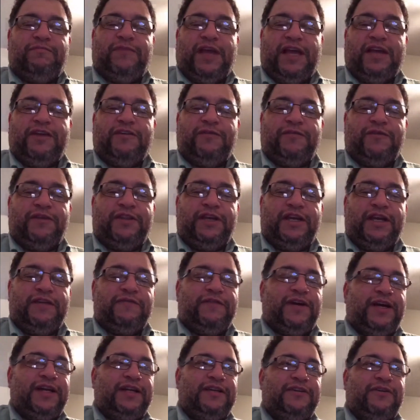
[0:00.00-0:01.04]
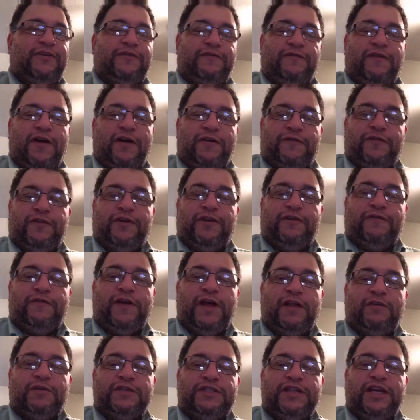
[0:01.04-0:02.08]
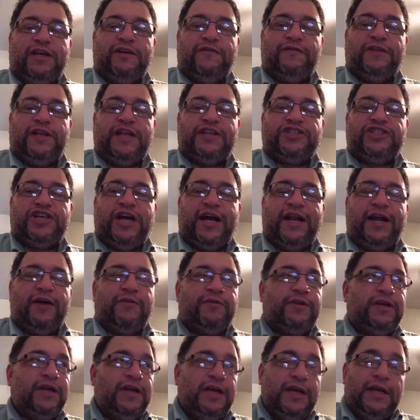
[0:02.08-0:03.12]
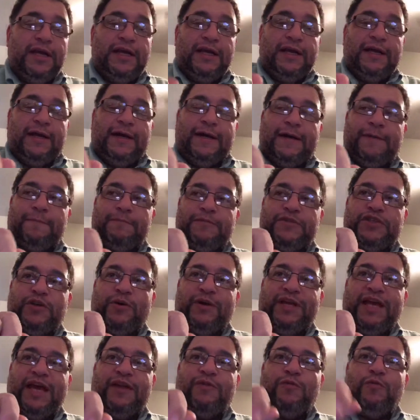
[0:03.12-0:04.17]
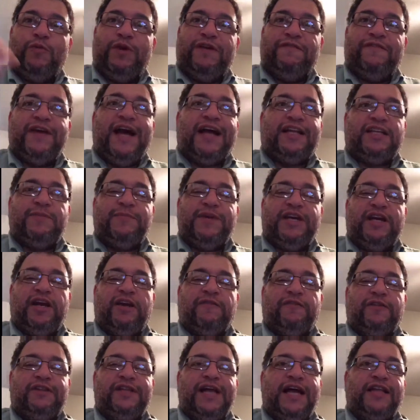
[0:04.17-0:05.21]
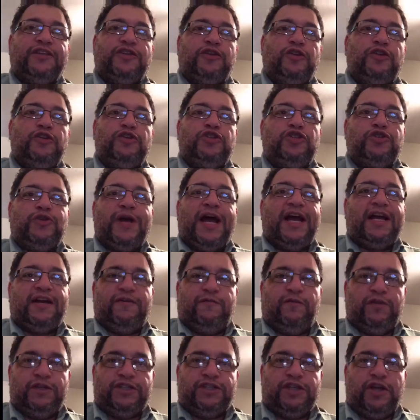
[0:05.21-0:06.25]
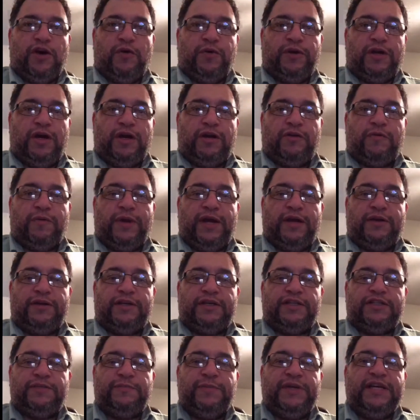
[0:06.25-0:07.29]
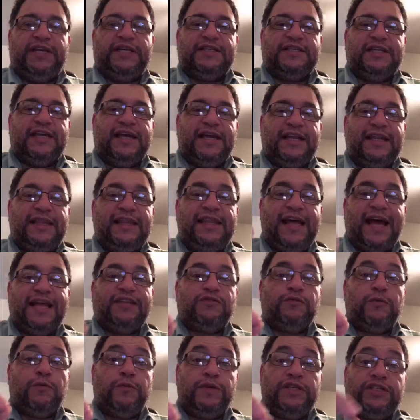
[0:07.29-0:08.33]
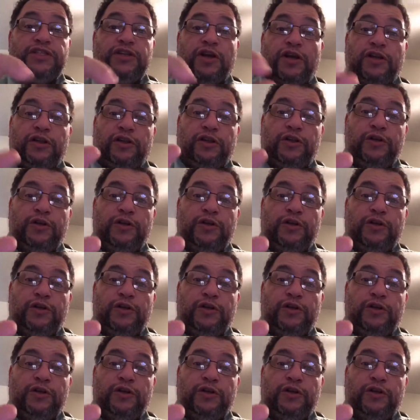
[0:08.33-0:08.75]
Thank you for the invite, or for your followers. Thank you for that shout out. So again, we've got to be careful not to lose track of what's going on around us, because again, that's where we start